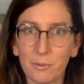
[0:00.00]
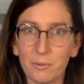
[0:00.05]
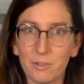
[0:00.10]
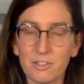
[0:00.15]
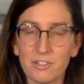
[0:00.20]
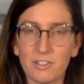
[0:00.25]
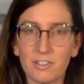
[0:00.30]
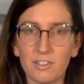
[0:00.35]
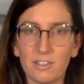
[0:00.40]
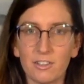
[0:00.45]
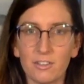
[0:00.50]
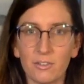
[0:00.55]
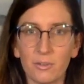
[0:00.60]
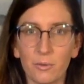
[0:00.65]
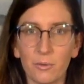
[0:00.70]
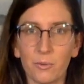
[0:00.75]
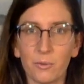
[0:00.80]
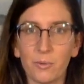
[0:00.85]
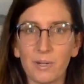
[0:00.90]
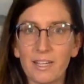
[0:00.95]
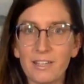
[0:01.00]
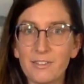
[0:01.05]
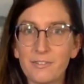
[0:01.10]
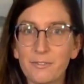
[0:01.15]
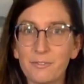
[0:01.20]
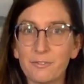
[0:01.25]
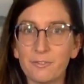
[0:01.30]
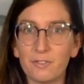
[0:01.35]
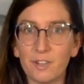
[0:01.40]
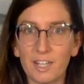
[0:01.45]
which is always
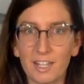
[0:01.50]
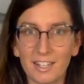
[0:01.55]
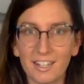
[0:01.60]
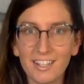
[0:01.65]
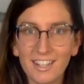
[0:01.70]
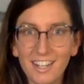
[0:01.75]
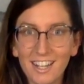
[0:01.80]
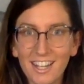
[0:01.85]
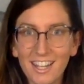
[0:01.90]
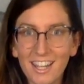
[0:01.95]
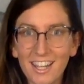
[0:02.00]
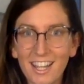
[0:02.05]
fun